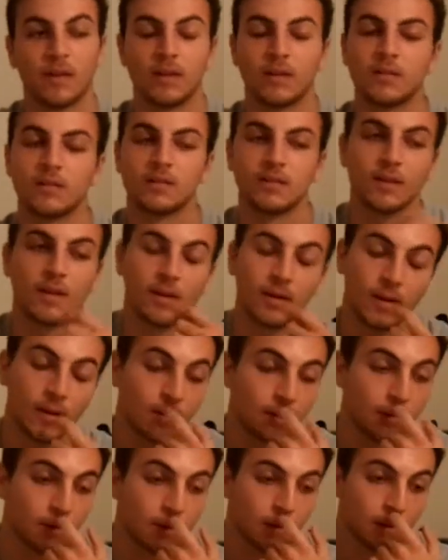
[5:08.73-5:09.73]
Honestly,
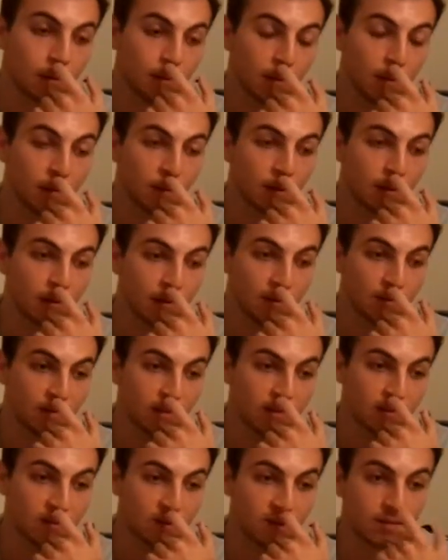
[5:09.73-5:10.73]
I really don't know what I would
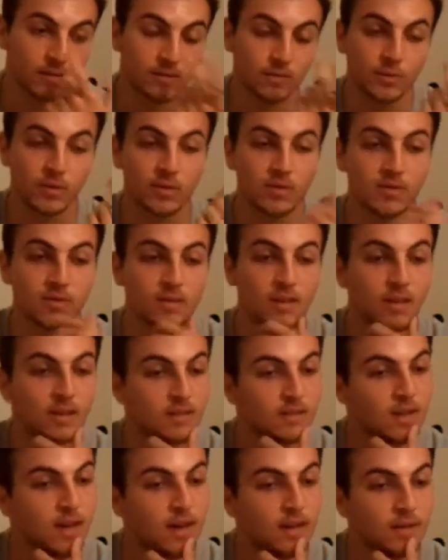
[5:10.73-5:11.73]
invest in. Real
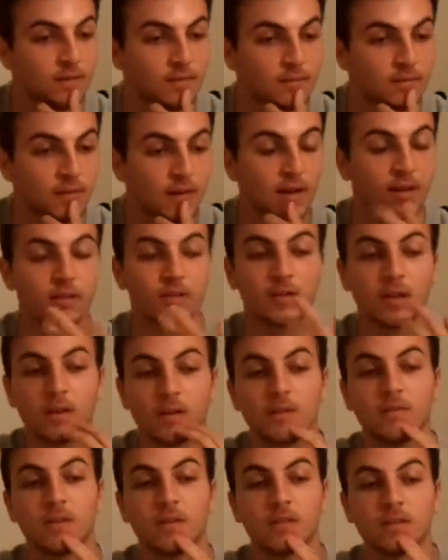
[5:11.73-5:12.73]
estate's kind of... Actually, I
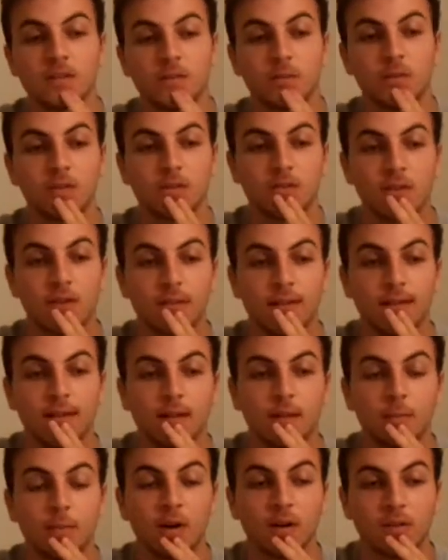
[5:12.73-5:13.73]
would invest in real estate right
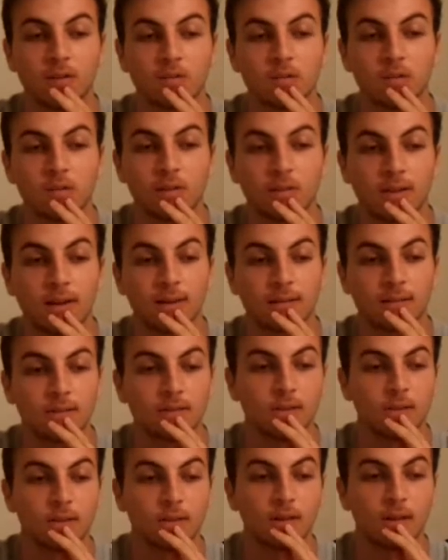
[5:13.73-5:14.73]
now. The market's really down,
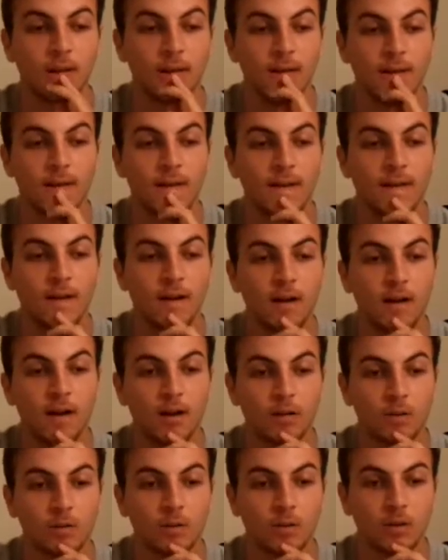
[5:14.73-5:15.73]
so
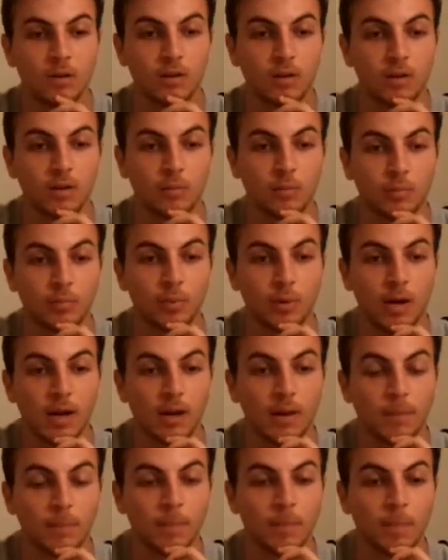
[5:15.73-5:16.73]
I'd look at
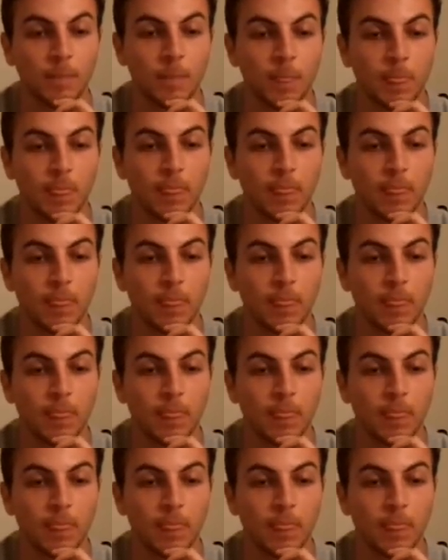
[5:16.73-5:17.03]
prime